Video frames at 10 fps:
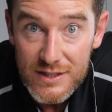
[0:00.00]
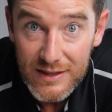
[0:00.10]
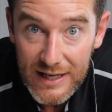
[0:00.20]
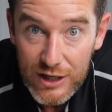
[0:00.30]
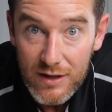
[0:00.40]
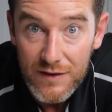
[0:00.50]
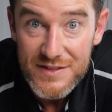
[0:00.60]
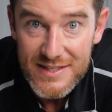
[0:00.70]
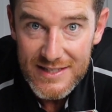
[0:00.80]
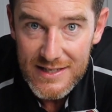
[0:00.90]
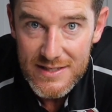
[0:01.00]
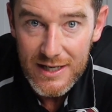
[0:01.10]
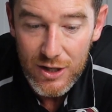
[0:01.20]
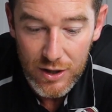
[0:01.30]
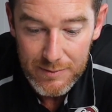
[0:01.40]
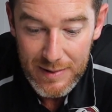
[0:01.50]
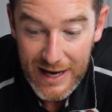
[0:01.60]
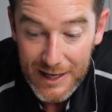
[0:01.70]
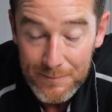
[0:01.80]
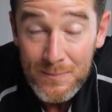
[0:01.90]
layer of seasoning on the
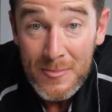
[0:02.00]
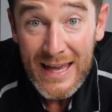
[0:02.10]
pan.